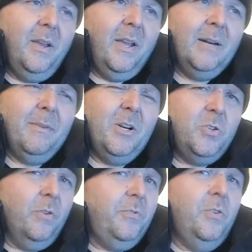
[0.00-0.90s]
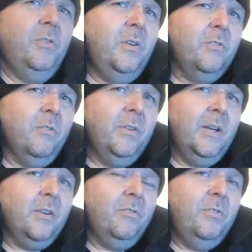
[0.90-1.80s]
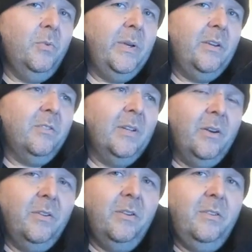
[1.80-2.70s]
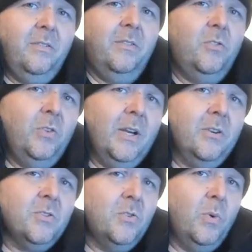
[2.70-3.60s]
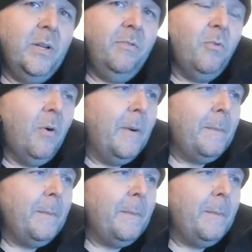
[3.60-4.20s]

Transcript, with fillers: And I'm going to do a few of these over the next few weeks. Now that it's 2024,